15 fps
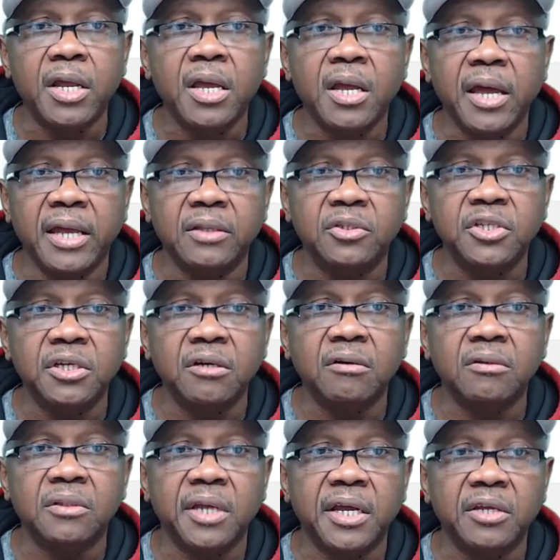until
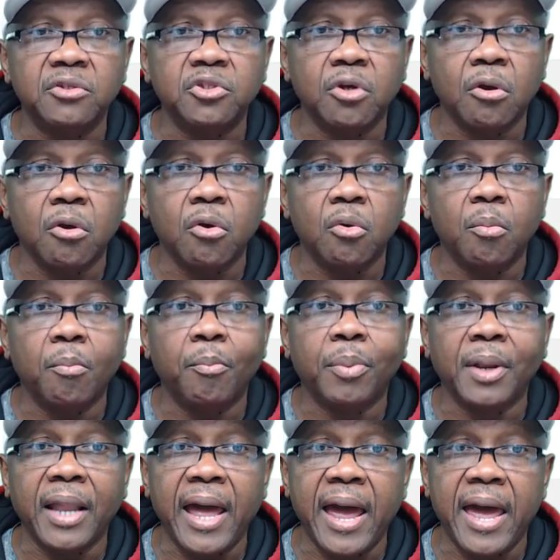they turn
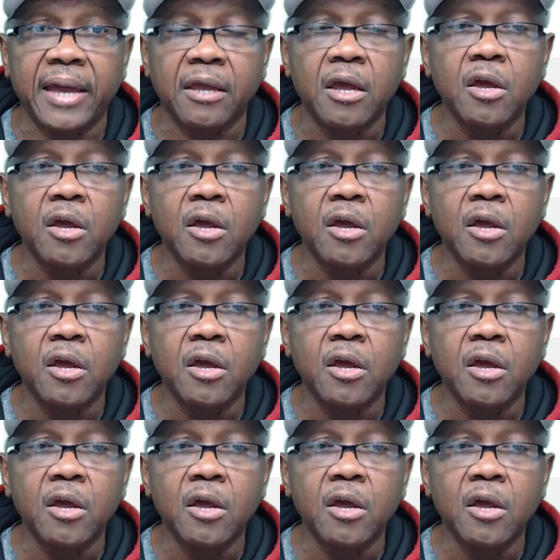black.